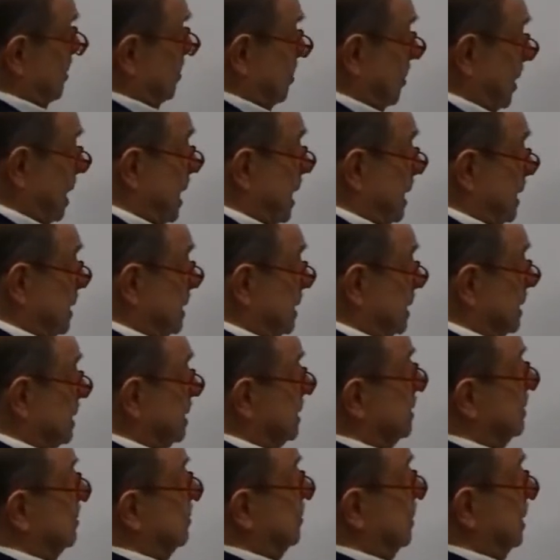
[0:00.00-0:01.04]
But
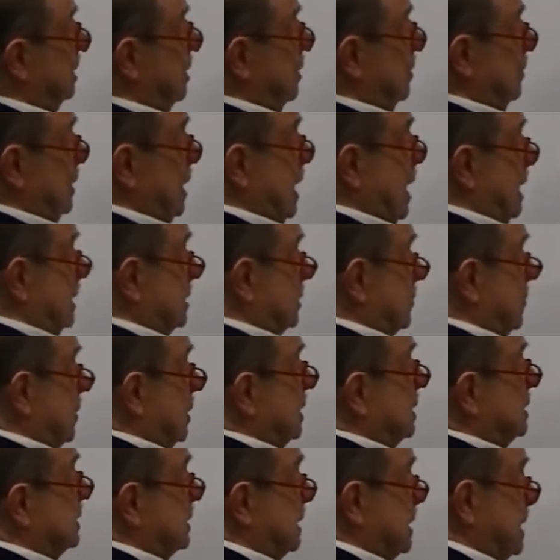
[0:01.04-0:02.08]
we know the i
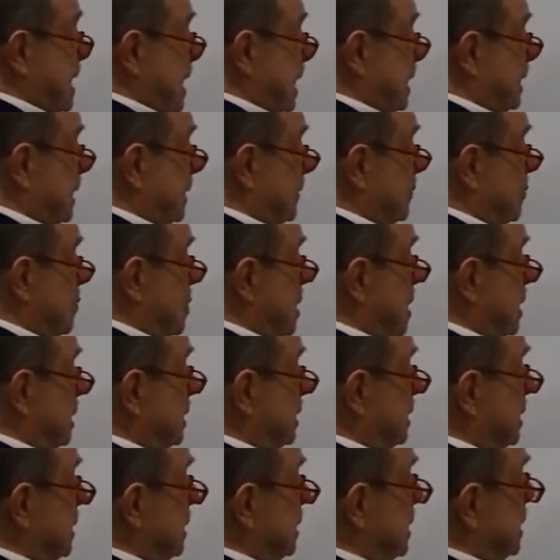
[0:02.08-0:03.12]
squared is a negative
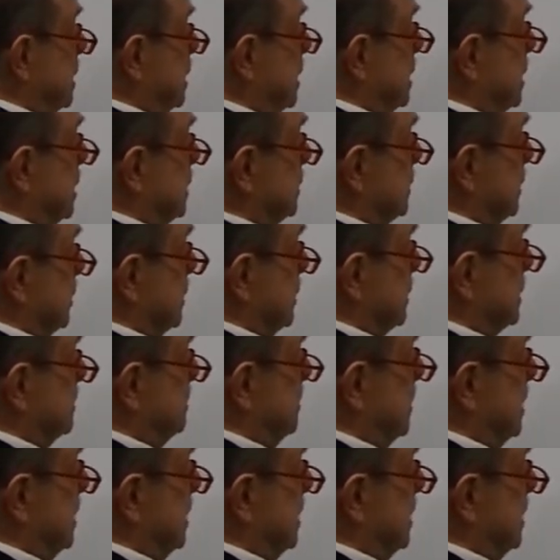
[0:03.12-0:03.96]
1, so this